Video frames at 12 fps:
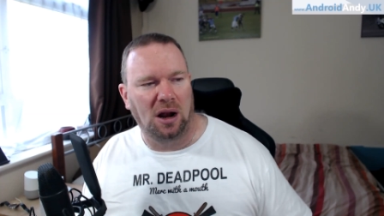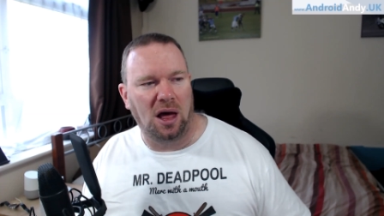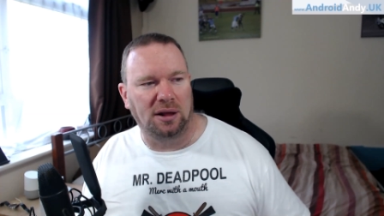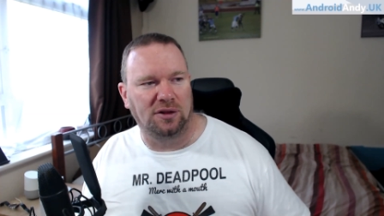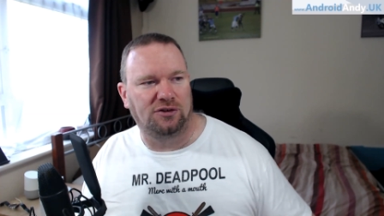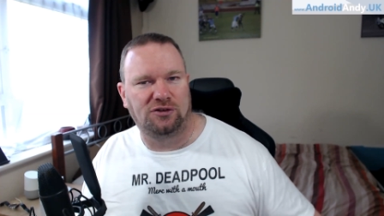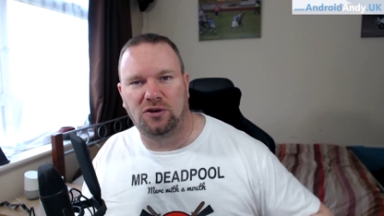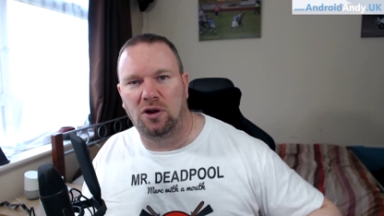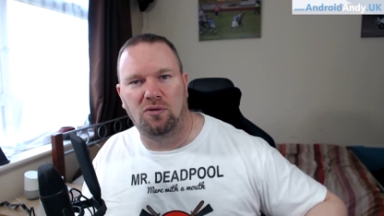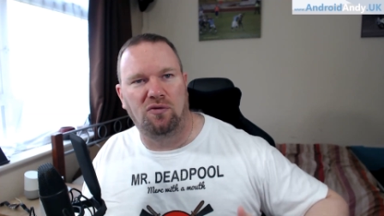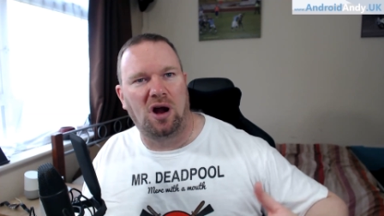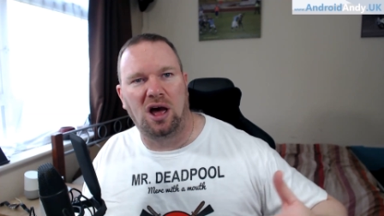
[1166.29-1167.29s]
like the
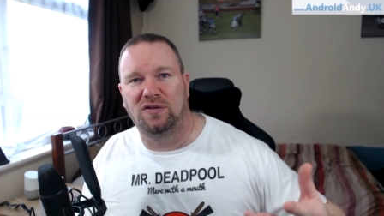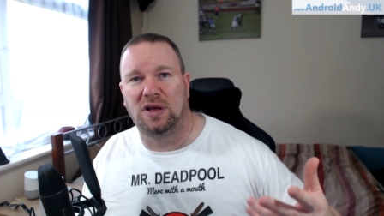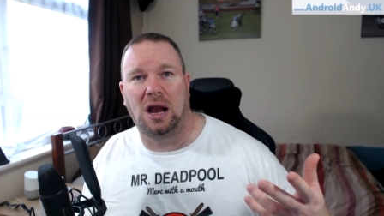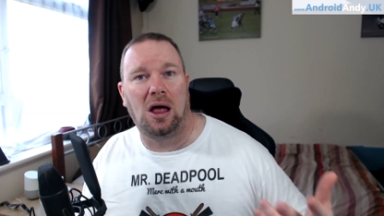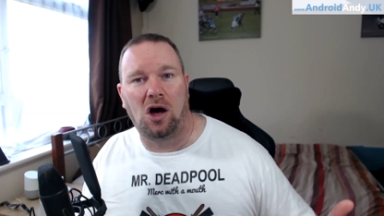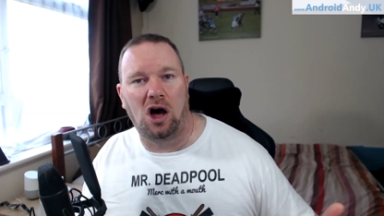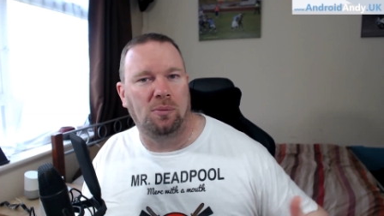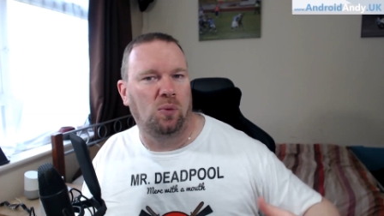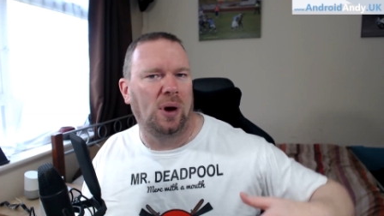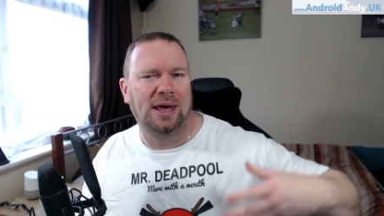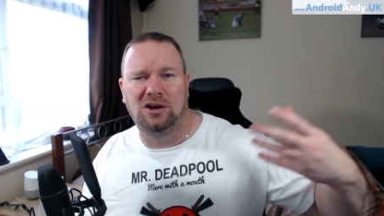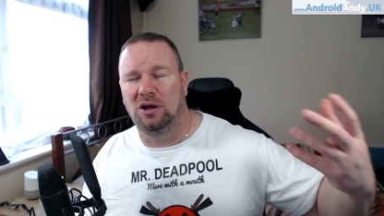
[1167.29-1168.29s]
sunrise
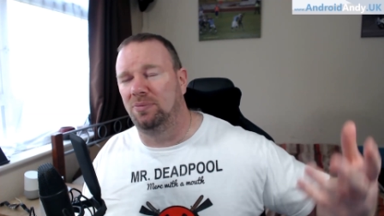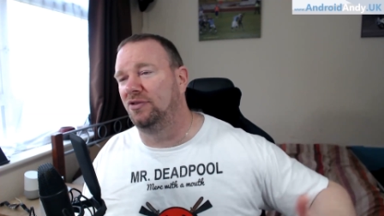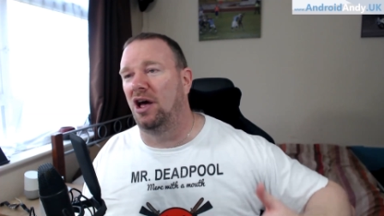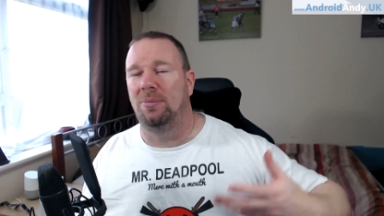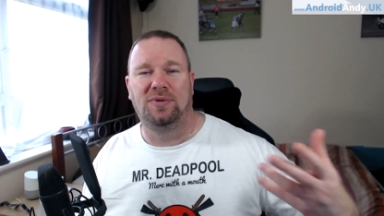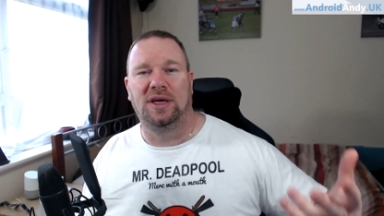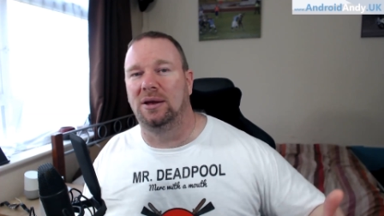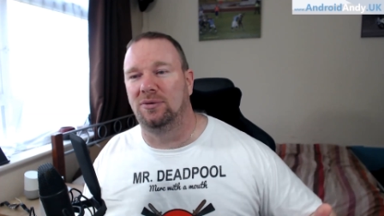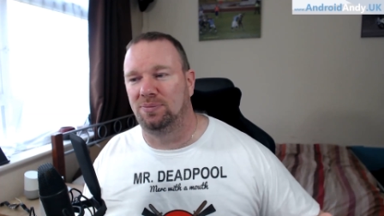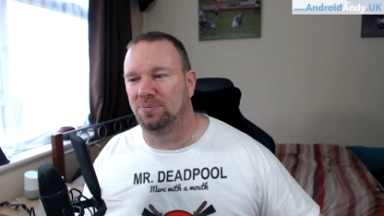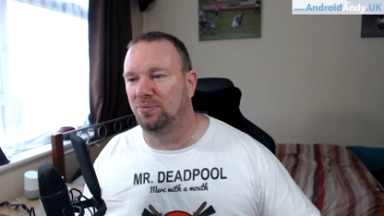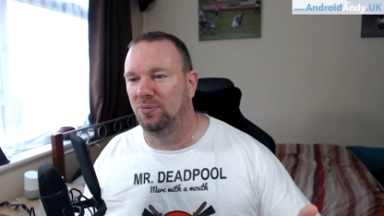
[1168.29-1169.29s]
alarm, wake up type things.